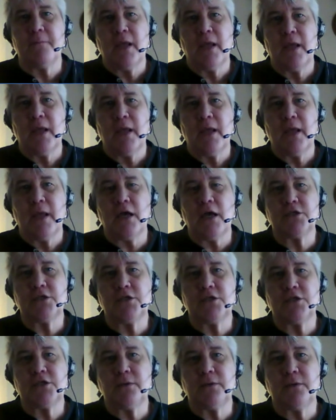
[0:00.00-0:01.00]

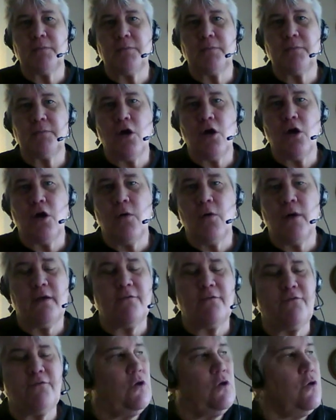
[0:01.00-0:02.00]
Because,
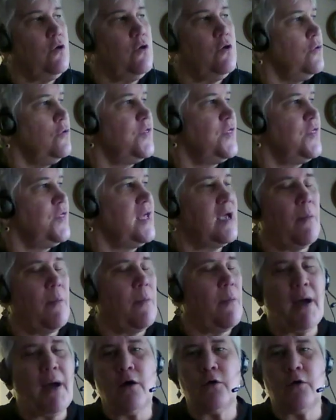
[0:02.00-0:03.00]
if you think
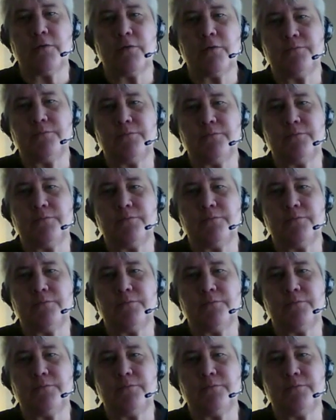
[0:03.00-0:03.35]
about,